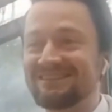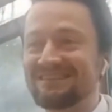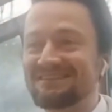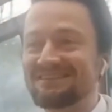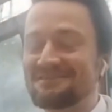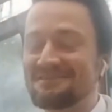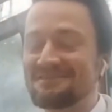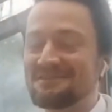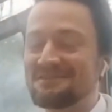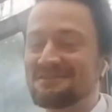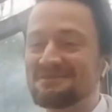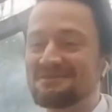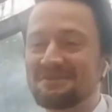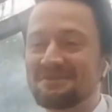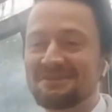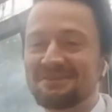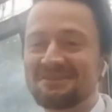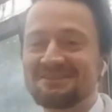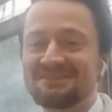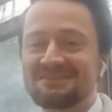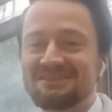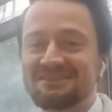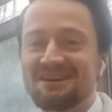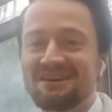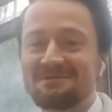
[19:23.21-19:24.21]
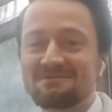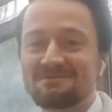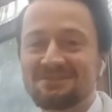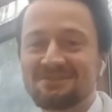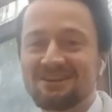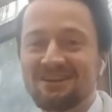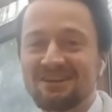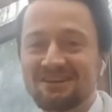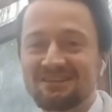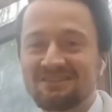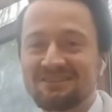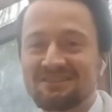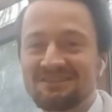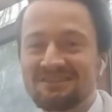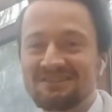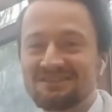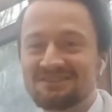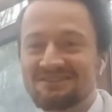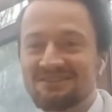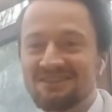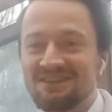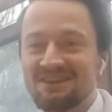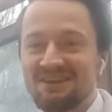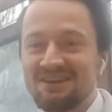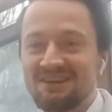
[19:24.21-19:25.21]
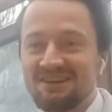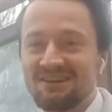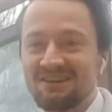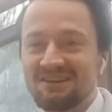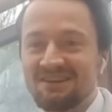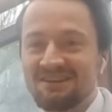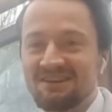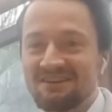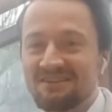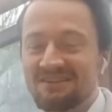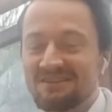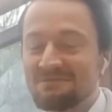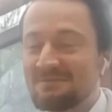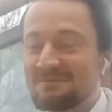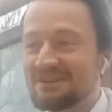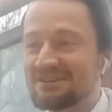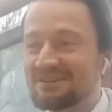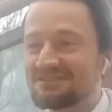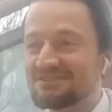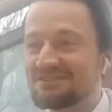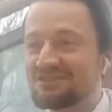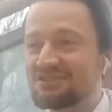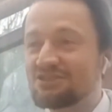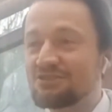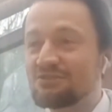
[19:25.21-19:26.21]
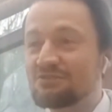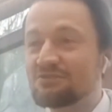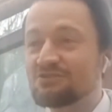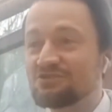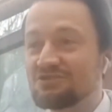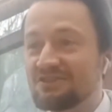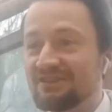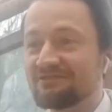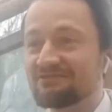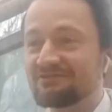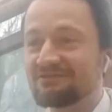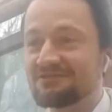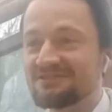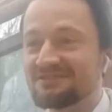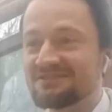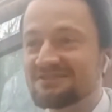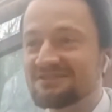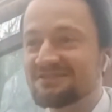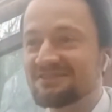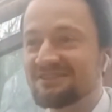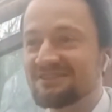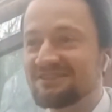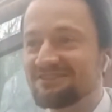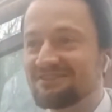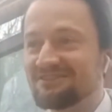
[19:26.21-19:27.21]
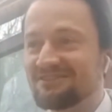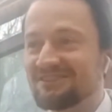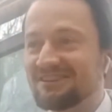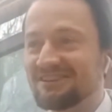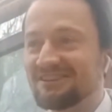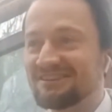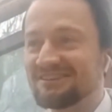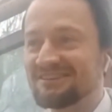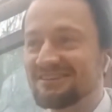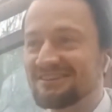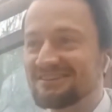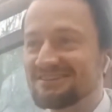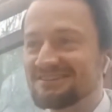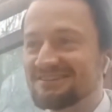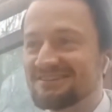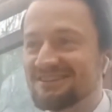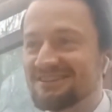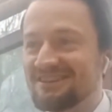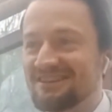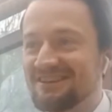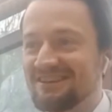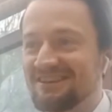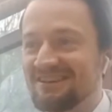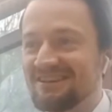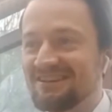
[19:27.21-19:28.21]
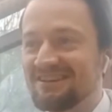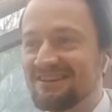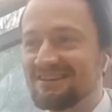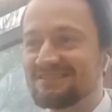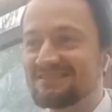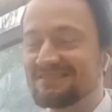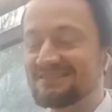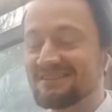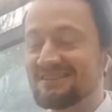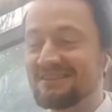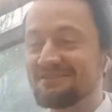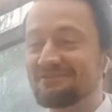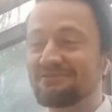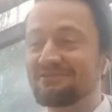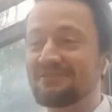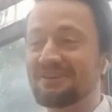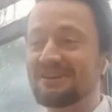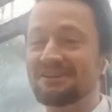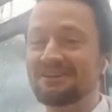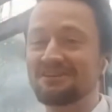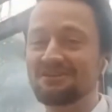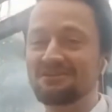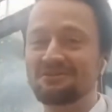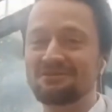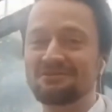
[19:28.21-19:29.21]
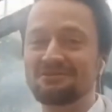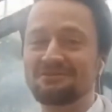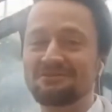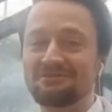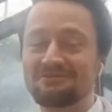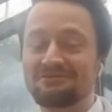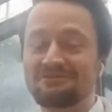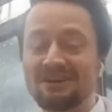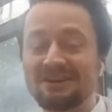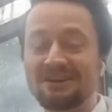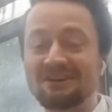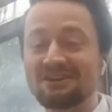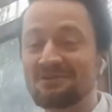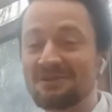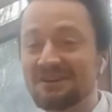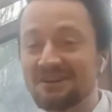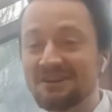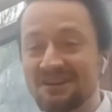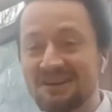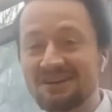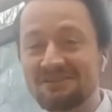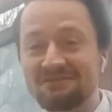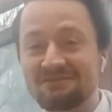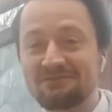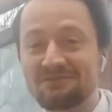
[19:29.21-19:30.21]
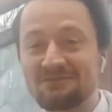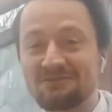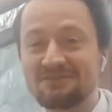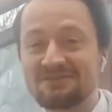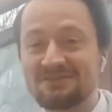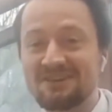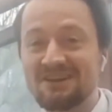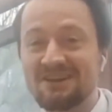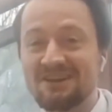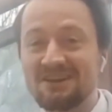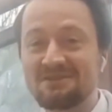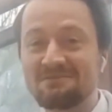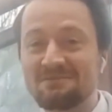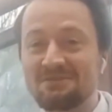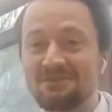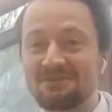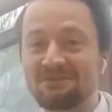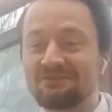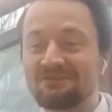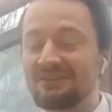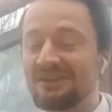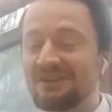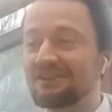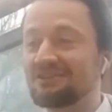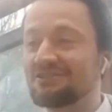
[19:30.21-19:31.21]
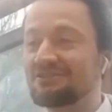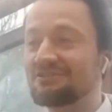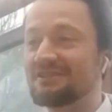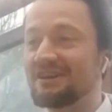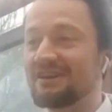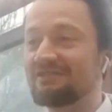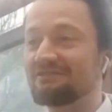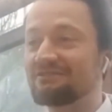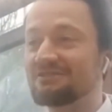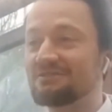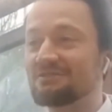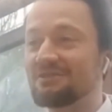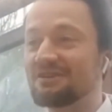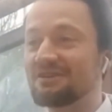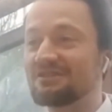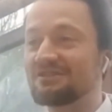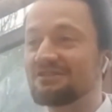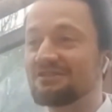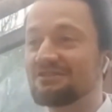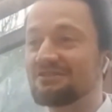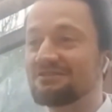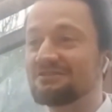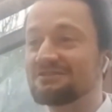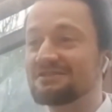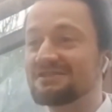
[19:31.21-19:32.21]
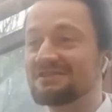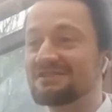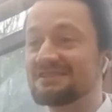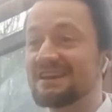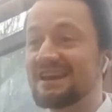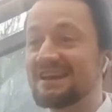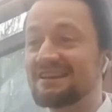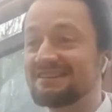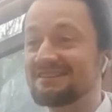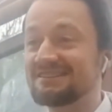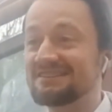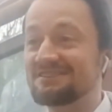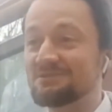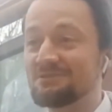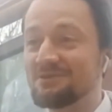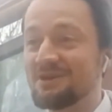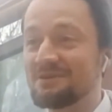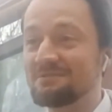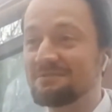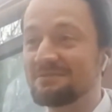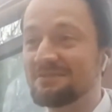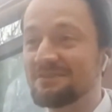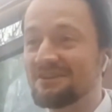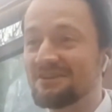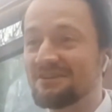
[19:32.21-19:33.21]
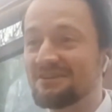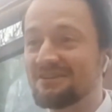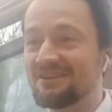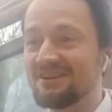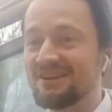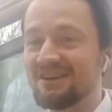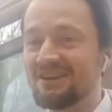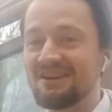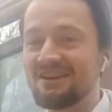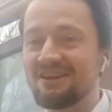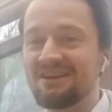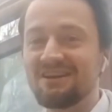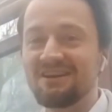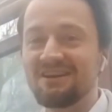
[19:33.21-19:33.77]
You know, I mean in times like this, that makes a huge difference. It really does. So yeah, thank you again for your time, and thank you to everyone who's attended the webinar.